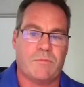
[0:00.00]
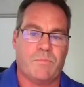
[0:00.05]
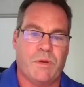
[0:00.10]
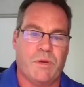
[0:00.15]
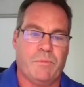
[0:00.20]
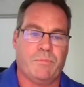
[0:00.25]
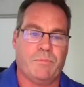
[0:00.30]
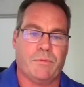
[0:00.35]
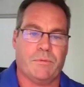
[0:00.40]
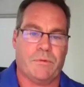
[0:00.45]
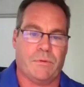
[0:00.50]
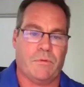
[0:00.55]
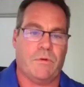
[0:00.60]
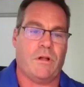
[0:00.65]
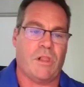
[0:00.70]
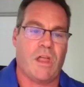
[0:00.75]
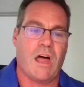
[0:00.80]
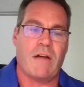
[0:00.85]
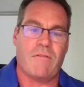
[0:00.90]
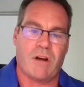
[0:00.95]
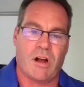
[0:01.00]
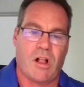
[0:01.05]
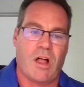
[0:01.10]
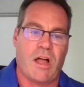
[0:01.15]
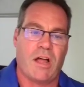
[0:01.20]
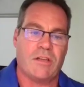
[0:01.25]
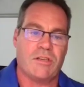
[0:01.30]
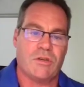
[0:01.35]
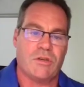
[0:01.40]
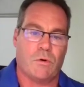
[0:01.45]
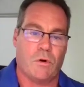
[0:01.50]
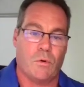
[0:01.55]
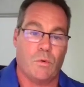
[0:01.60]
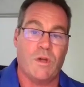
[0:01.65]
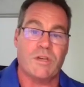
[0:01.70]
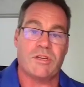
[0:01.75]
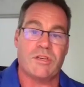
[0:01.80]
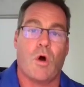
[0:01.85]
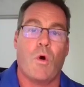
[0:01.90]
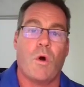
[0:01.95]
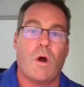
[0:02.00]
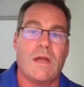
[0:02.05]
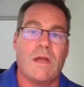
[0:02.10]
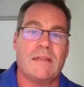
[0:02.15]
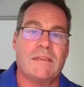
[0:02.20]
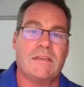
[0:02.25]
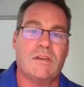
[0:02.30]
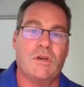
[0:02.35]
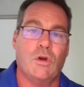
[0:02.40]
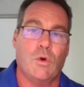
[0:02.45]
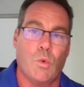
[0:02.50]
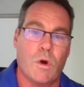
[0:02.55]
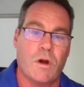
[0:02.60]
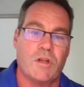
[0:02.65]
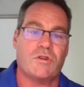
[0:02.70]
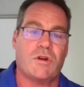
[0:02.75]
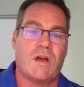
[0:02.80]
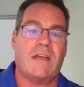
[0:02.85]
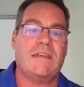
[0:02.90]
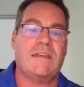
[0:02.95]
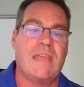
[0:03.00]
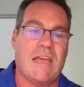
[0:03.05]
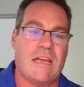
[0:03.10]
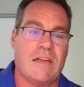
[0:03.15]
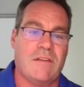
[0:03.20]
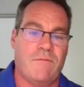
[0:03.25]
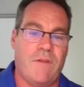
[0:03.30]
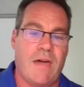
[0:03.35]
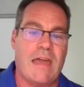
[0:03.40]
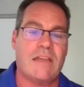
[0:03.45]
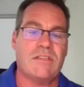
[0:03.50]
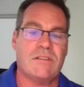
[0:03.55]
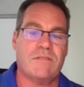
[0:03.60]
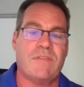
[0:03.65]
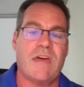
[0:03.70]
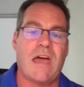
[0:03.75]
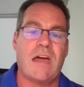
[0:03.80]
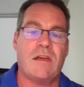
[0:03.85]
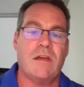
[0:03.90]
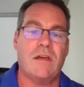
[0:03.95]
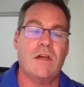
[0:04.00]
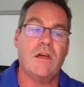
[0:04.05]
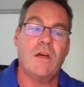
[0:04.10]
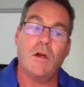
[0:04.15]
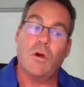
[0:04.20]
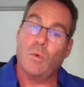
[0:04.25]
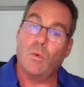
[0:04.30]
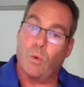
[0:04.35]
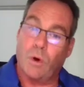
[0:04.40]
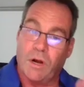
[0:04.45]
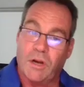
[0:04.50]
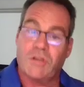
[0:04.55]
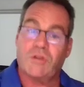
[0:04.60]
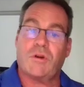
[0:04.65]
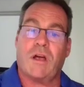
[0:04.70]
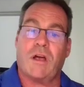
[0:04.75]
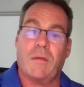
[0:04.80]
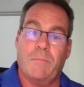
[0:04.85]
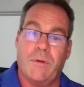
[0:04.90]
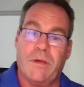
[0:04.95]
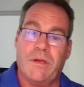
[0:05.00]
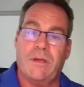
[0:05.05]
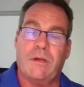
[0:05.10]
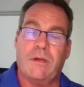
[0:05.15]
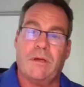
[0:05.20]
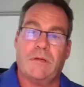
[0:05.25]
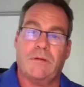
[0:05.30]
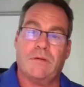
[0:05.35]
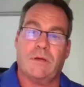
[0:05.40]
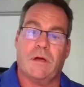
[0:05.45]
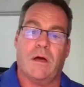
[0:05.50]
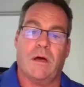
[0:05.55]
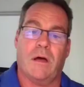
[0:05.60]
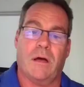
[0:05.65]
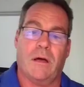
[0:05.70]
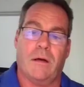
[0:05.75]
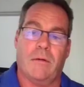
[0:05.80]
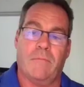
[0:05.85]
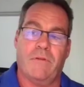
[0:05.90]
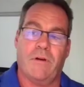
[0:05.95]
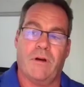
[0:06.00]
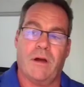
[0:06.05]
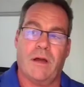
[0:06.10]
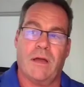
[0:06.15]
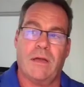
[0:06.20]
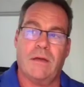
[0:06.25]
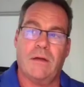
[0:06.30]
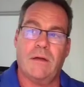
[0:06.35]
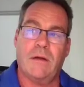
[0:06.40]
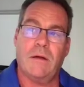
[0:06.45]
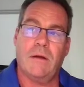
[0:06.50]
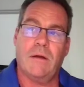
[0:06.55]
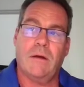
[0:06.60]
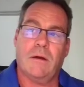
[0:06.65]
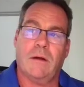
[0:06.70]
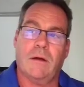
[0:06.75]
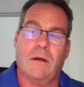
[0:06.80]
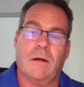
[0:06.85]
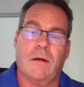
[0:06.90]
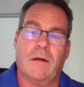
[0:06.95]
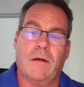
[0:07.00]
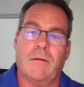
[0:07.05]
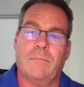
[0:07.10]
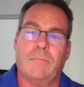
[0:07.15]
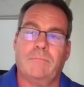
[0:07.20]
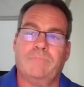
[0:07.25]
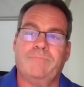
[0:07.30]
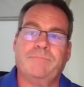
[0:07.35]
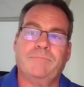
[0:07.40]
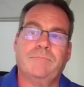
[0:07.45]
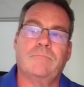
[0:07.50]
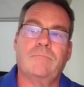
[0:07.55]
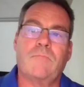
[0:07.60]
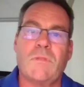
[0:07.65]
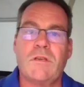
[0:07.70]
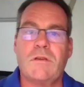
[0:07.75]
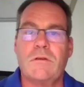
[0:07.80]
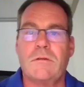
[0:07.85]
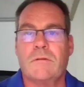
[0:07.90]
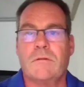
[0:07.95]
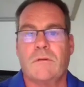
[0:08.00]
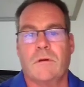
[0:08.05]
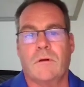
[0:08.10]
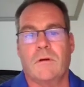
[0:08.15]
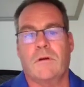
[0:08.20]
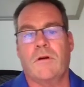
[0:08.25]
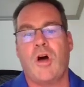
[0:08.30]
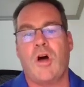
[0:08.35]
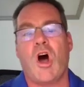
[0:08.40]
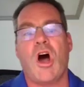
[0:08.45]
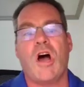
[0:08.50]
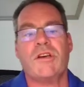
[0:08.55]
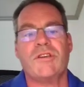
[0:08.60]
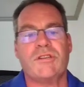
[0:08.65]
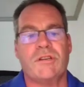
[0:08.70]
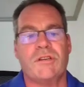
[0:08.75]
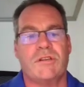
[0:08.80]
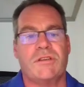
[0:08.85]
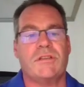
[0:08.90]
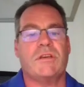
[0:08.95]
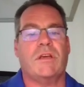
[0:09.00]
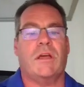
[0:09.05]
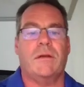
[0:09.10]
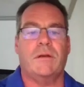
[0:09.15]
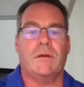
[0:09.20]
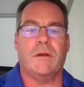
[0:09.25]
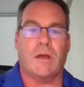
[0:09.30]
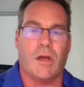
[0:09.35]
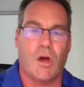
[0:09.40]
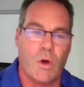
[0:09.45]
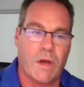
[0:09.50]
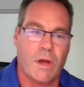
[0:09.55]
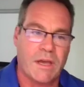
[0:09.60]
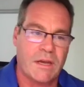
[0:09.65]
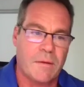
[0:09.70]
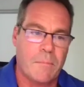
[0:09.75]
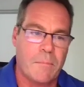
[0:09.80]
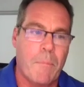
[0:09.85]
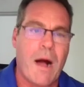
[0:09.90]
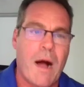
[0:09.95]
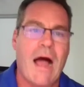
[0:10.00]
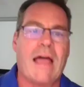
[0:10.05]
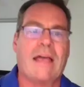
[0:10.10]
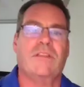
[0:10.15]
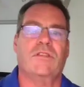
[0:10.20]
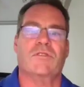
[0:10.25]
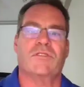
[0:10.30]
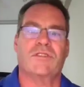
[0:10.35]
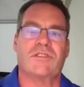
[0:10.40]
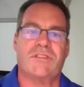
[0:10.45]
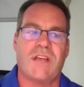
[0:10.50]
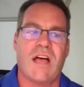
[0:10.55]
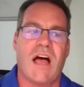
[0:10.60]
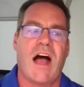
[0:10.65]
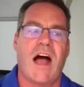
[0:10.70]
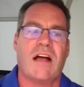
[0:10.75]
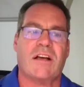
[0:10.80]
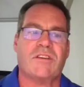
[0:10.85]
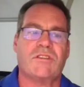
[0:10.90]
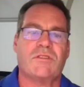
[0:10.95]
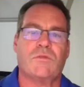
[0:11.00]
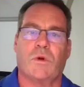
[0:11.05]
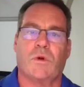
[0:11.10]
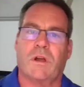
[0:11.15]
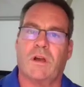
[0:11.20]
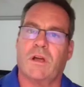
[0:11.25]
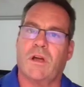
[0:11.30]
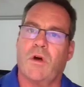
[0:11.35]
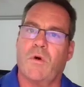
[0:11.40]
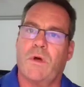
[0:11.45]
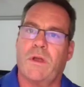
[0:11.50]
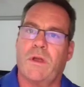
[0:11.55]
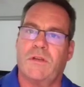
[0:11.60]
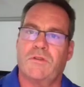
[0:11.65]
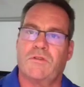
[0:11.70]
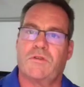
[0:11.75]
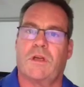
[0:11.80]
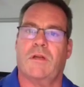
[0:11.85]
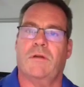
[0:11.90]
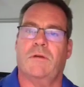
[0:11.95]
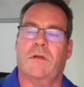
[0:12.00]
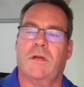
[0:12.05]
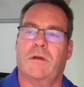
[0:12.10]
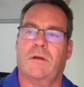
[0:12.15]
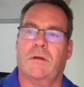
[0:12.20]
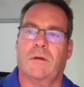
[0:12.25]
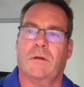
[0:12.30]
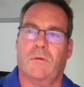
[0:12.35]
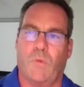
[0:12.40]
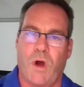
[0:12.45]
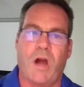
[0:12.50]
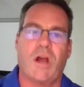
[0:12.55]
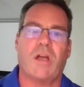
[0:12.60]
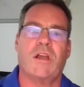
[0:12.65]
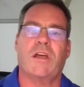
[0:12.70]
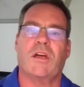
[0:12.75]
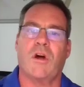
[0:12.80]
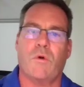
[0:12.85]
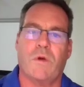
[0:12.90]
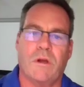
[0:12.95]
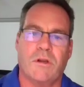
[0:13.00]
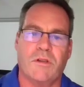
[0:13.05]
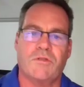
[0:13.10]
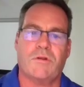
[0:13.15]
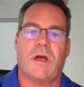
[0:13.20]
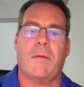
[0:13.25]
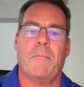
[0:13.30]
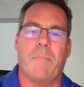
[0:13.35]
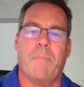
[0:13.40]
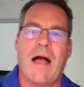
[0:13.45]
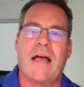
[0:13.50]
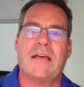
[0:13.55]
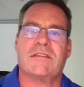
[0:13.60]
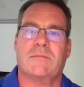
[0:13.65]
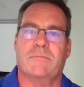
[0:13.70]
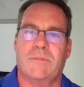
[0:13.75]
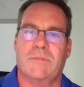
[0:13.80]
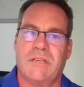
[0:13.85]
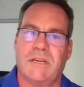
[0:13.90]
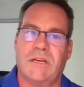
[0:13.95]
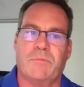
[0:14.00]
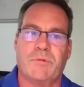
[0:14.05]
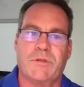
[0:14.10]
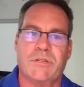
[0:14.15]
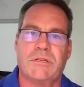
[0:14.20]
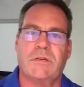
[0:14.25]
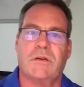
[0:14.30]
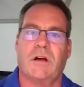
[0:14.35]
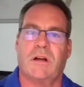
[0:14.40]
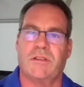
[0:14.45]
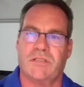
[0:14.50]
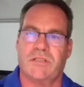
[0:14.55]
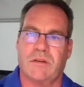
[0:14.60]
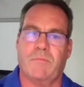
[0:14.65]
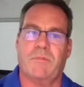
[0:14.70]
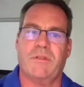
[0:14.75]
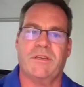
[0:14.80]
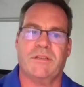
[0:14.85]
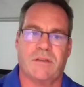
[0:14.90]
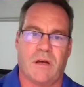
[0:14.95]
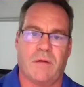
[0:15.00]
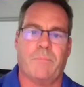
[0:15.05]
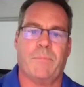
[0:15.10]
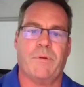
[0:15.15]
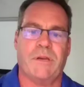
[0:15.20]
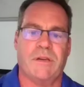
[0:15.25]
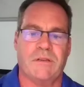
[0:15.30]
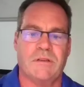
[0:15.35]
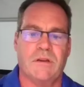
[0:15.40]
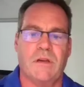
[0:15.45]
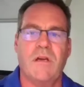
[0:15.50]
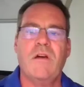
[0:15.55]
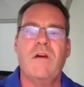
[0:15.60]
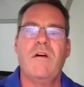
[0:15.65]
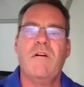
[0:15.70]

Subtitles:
some people, a lot of our clients who are risk oriented, who want to try and take advantage of that. We're going to try and be very um, cautious and going in and buying those stocks. We're going to go in and we are going to go in and try and buy some dips on some of these companies